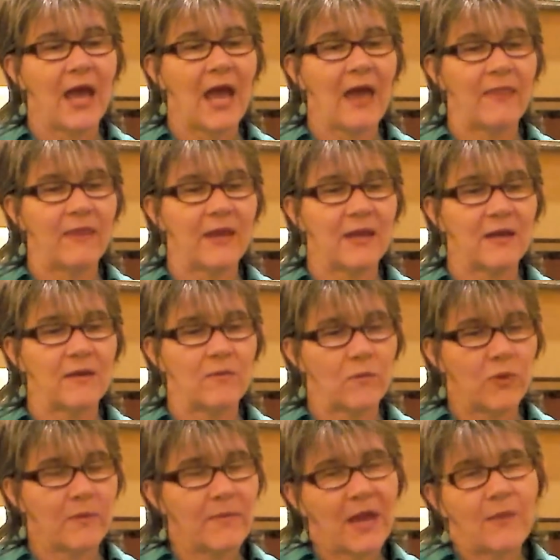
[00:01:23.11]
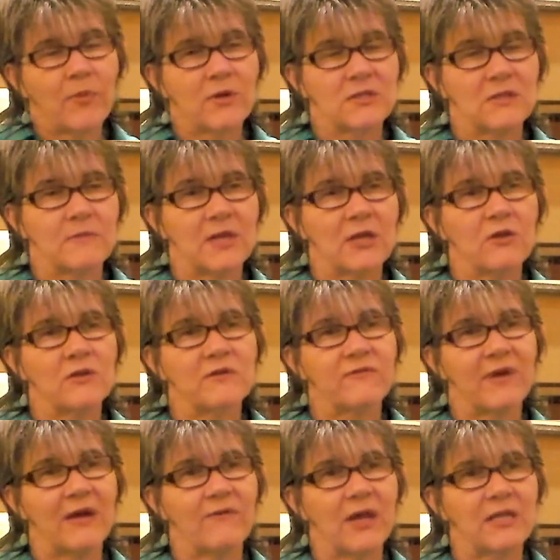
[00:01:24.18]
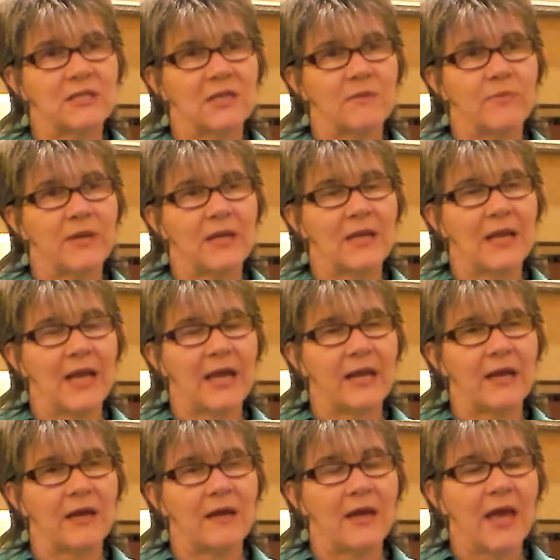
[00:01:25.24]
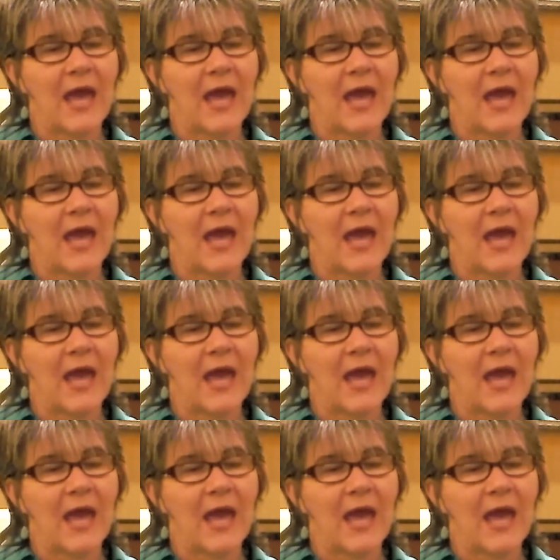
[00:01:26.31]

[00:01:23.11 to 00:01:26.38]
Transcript: and then we may possibly use 5-HTP later.